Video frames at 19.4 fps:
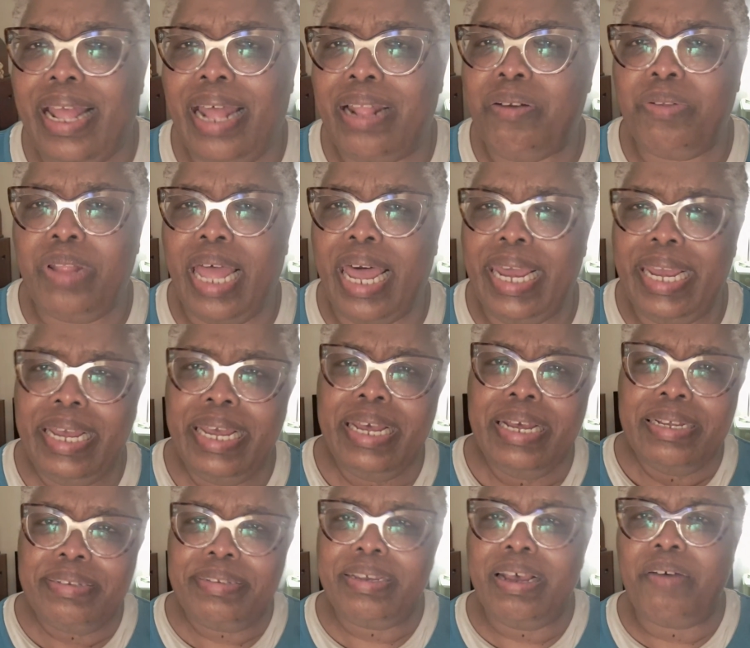I don't like
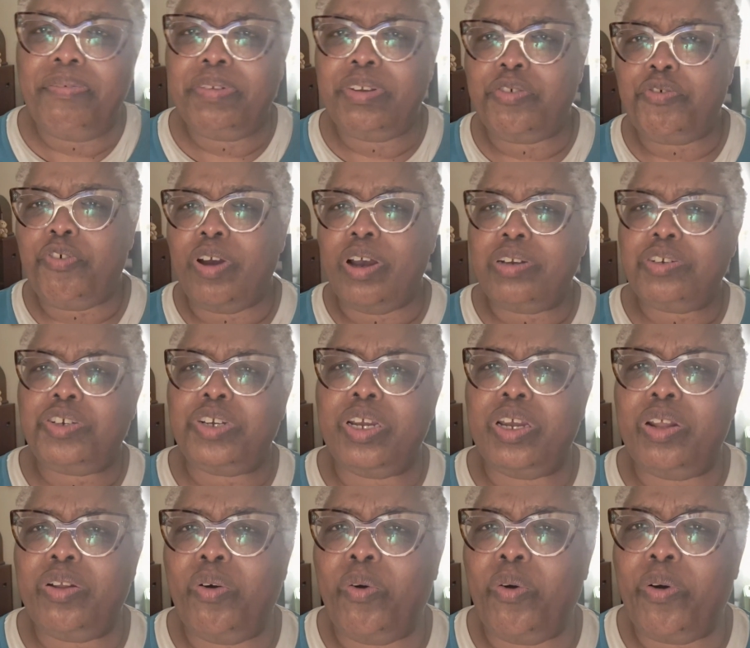
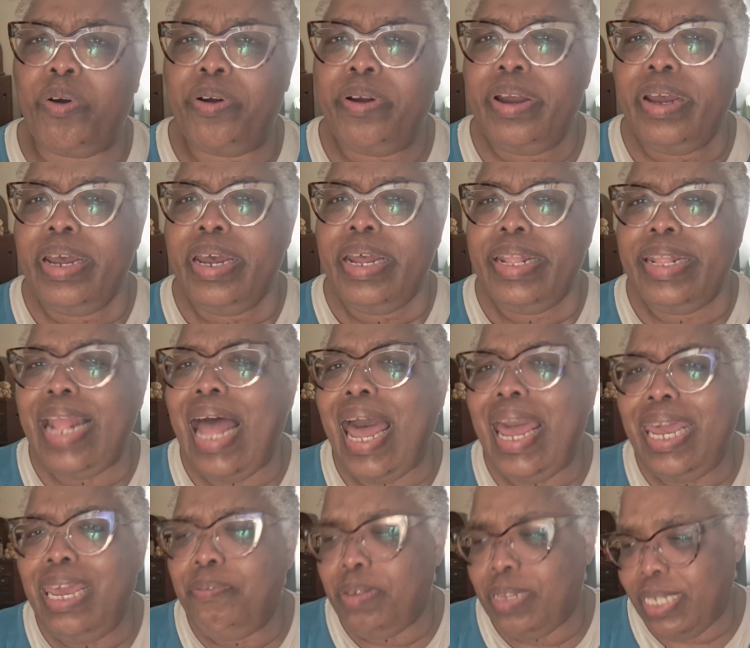self-destruction or
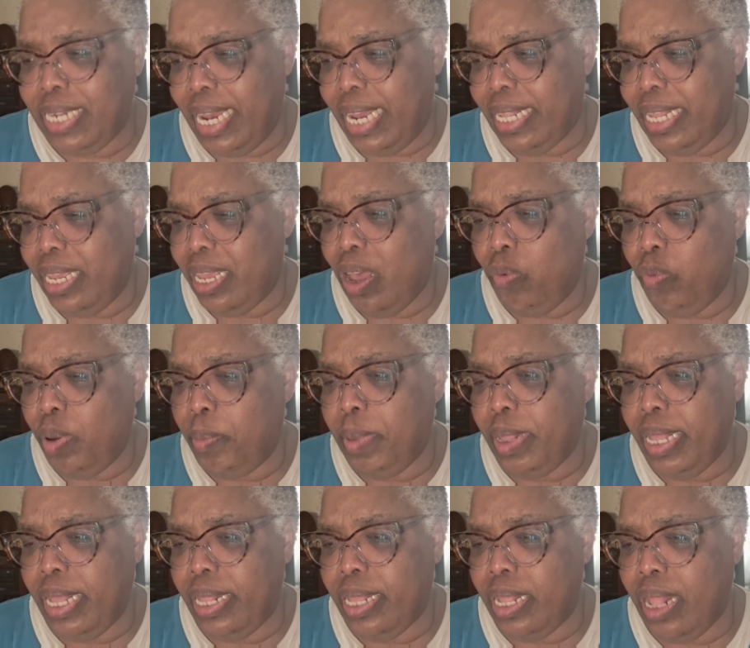naivete. The young women
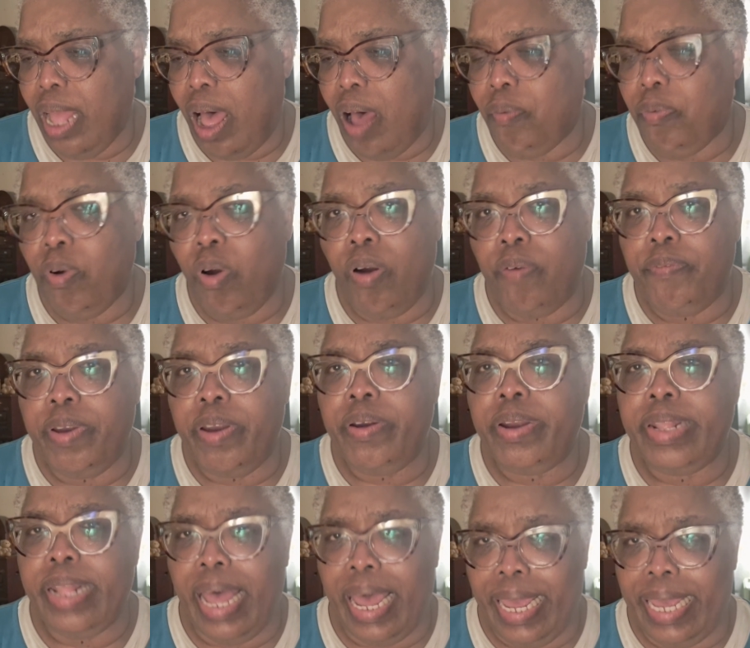in the novel are very
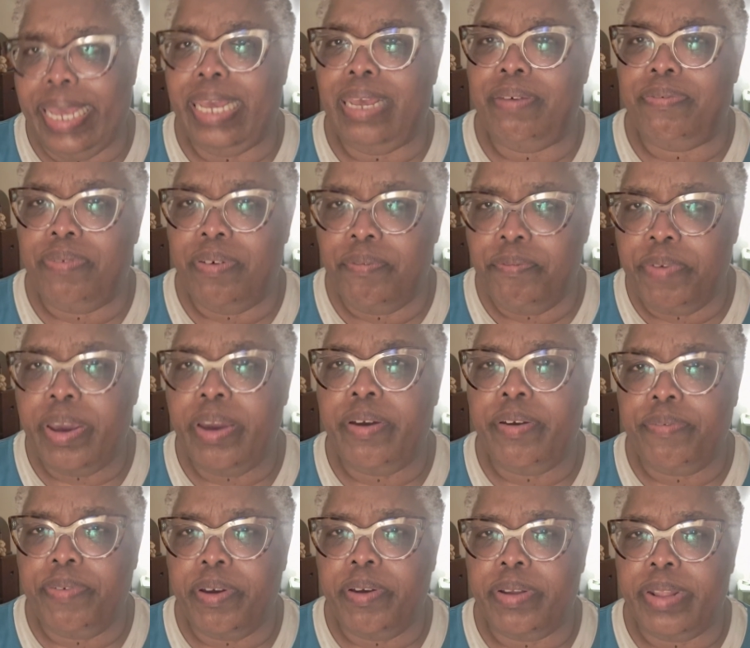naive,
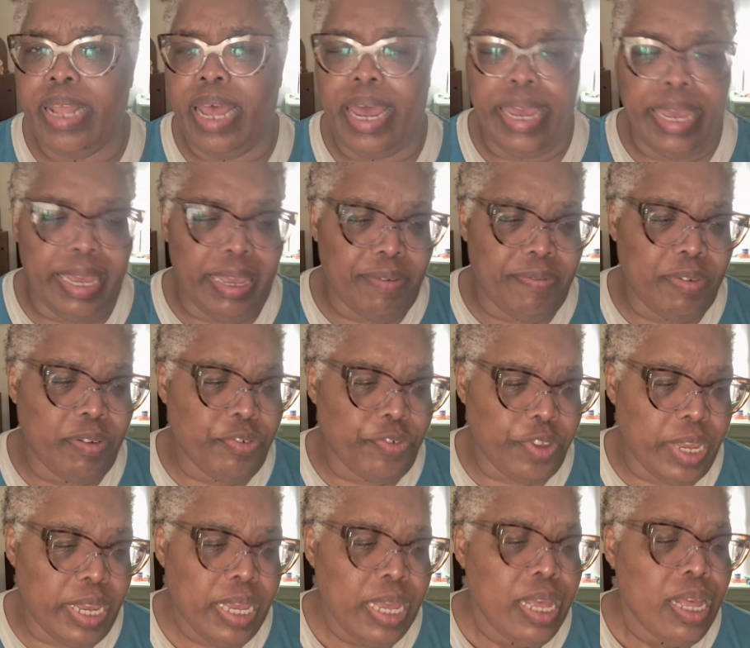very, very naive. You
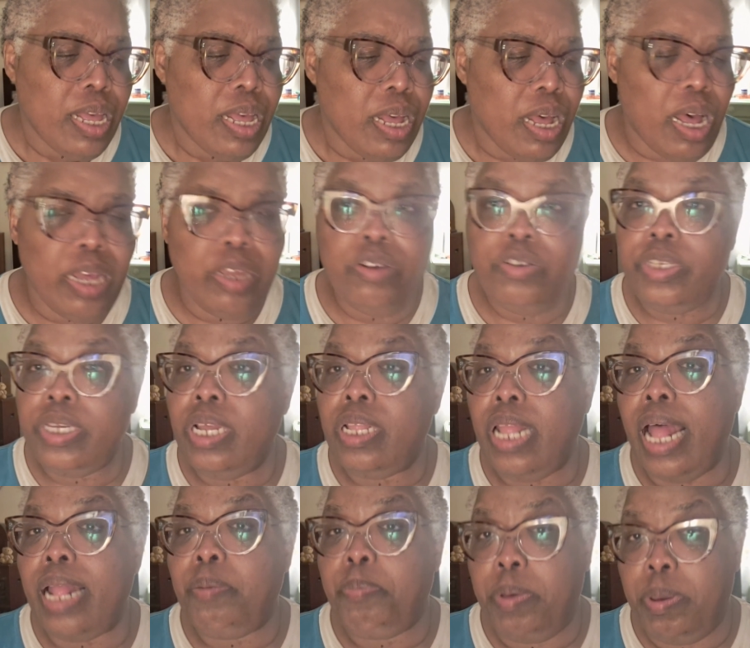see a
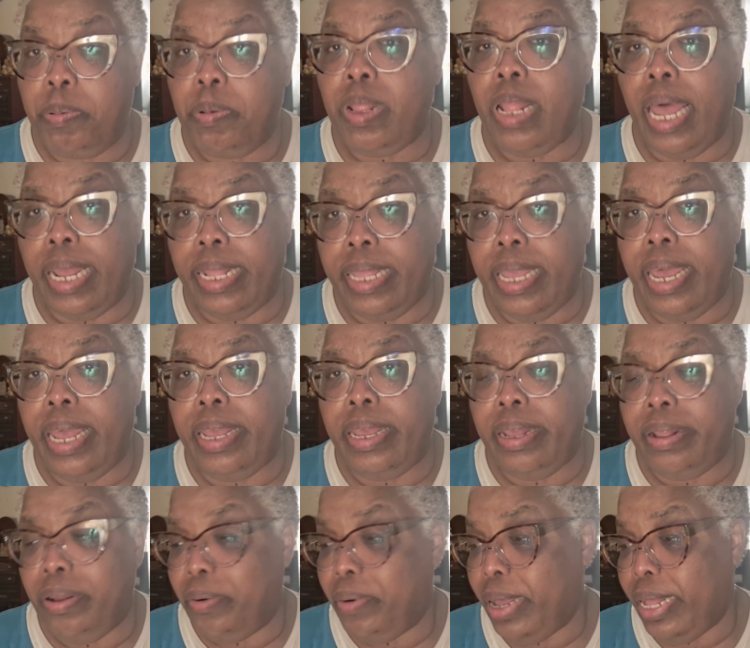lot of people like that,
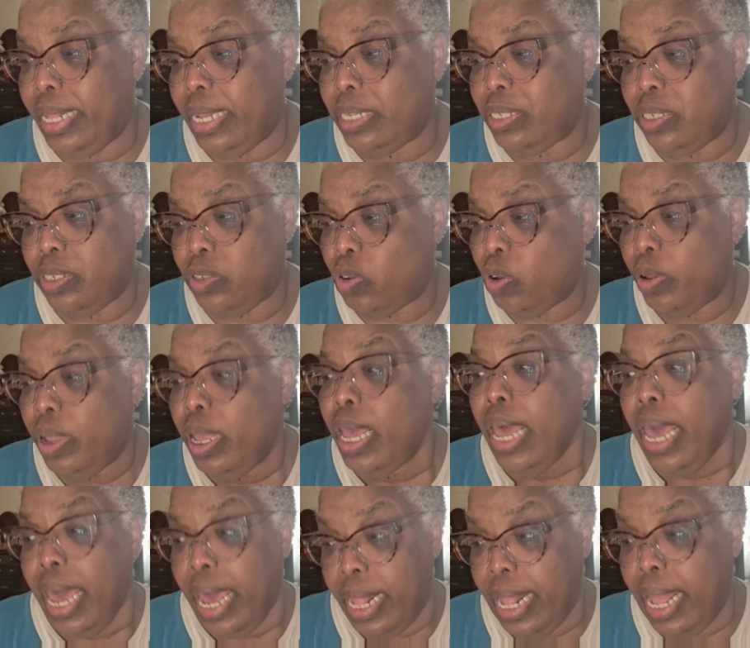and it's just
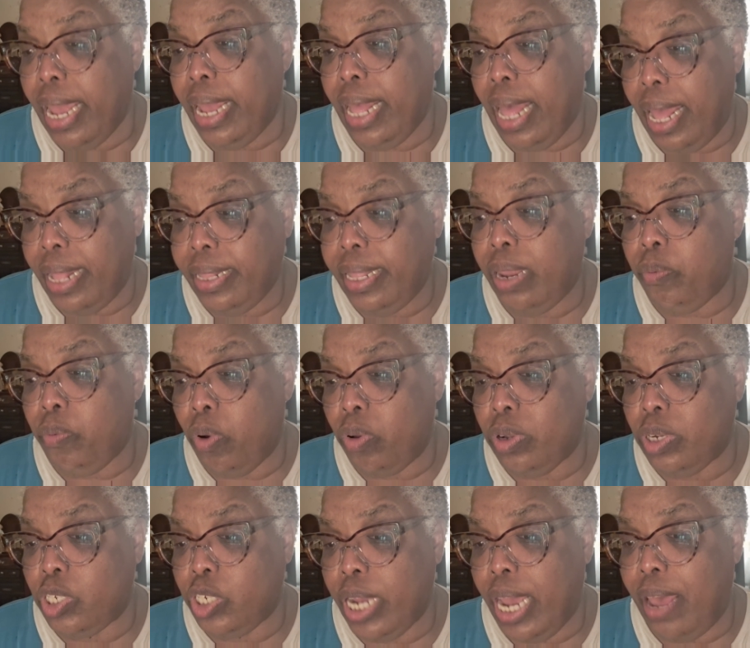and I think
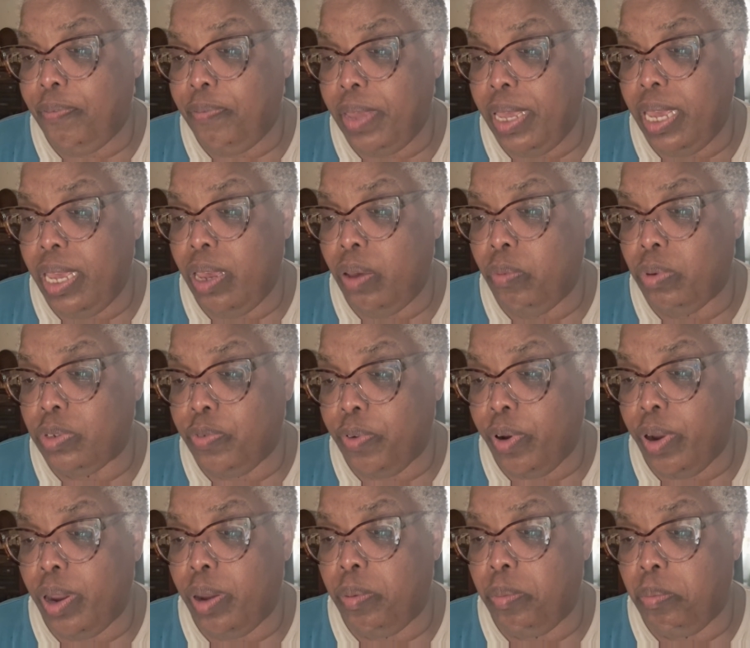Rona Jaffe was
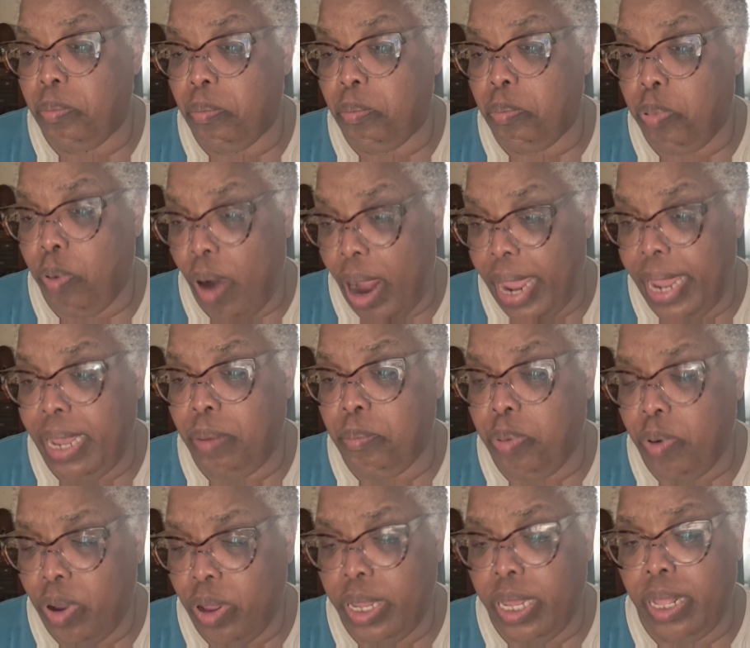very
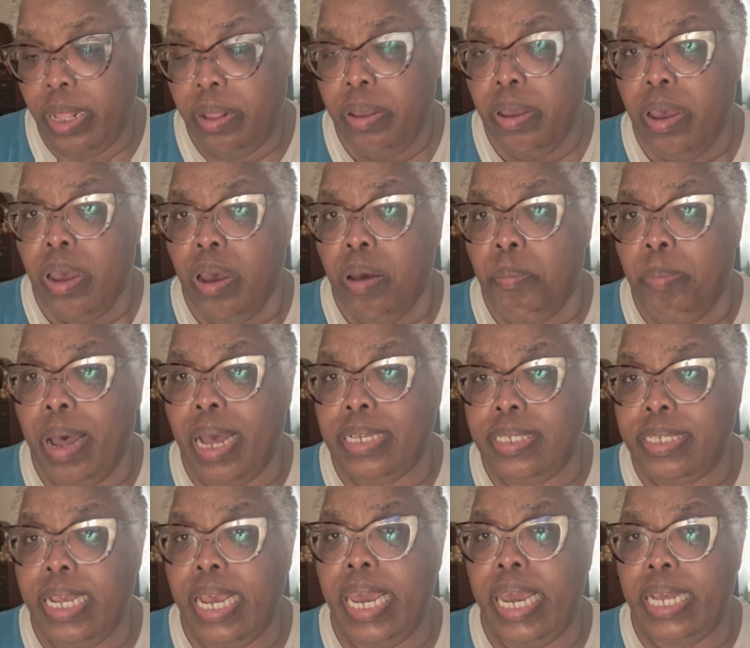brilliant by
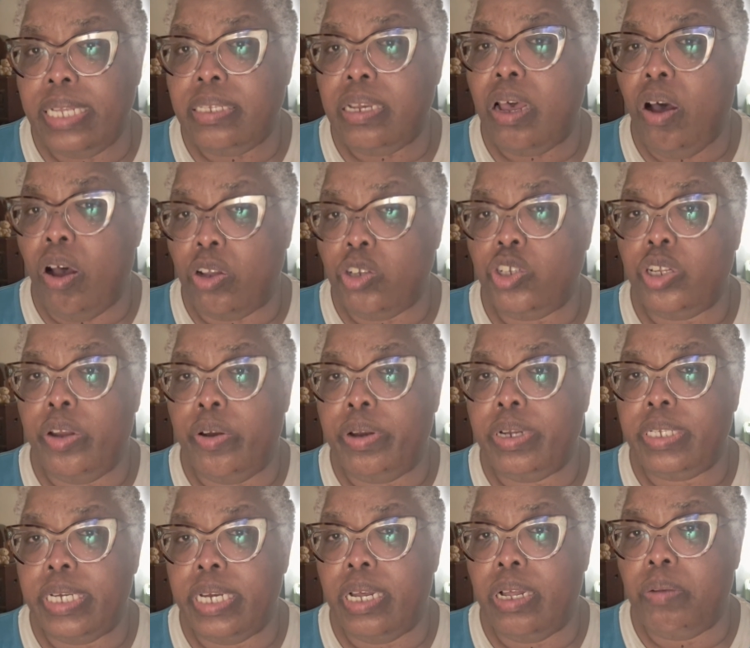saying it's a cautionary
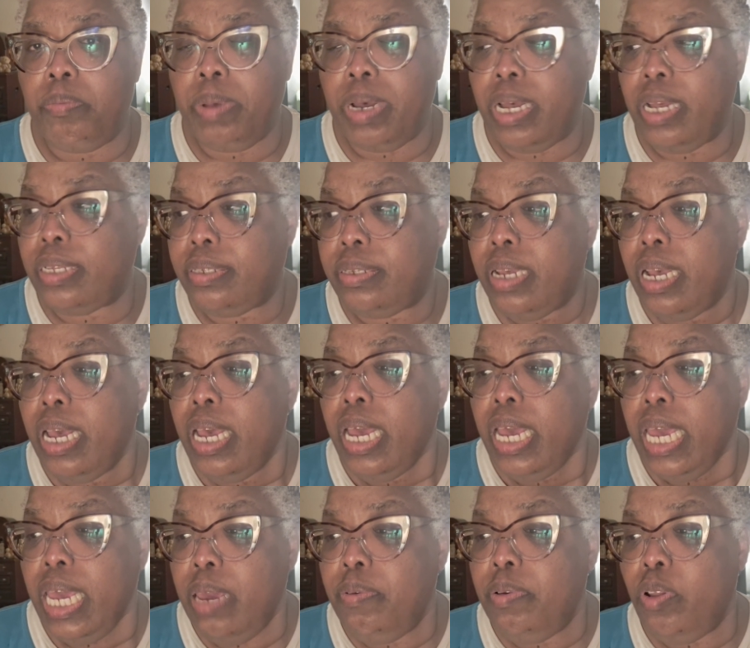tale, because
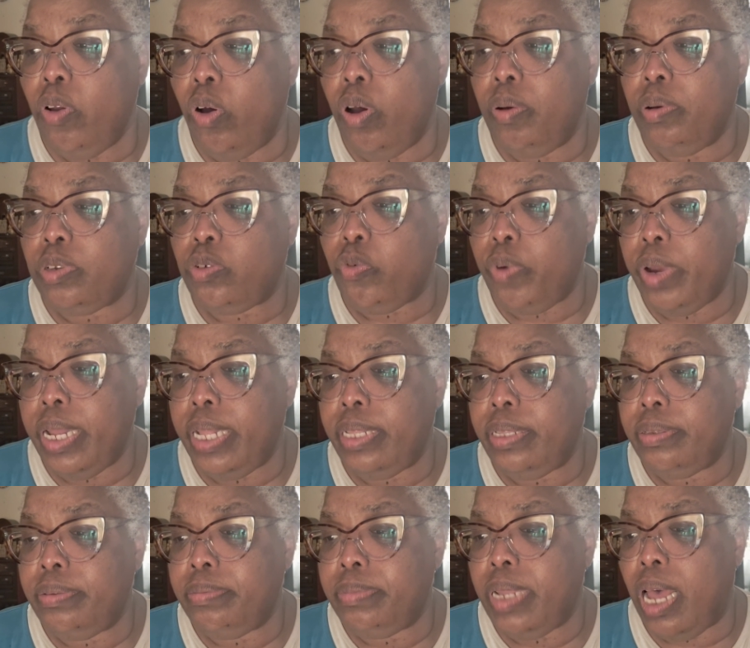even though it was
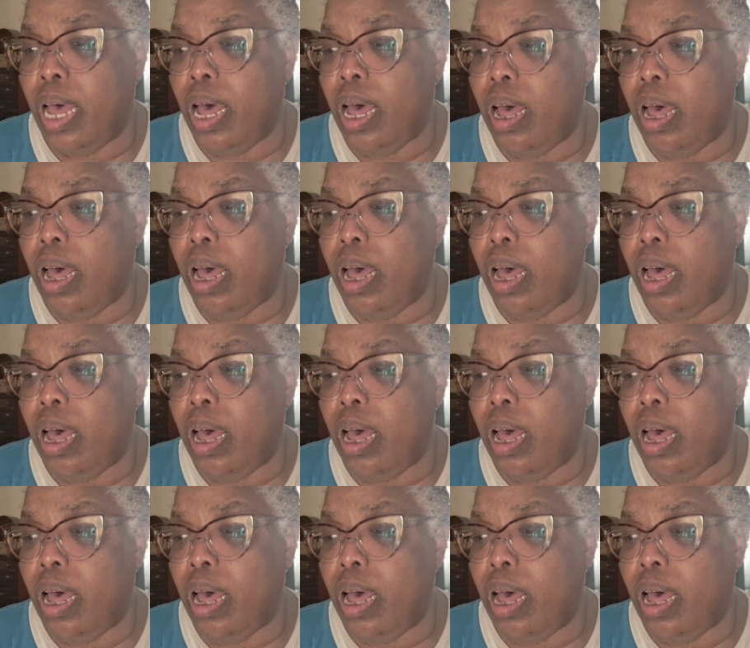written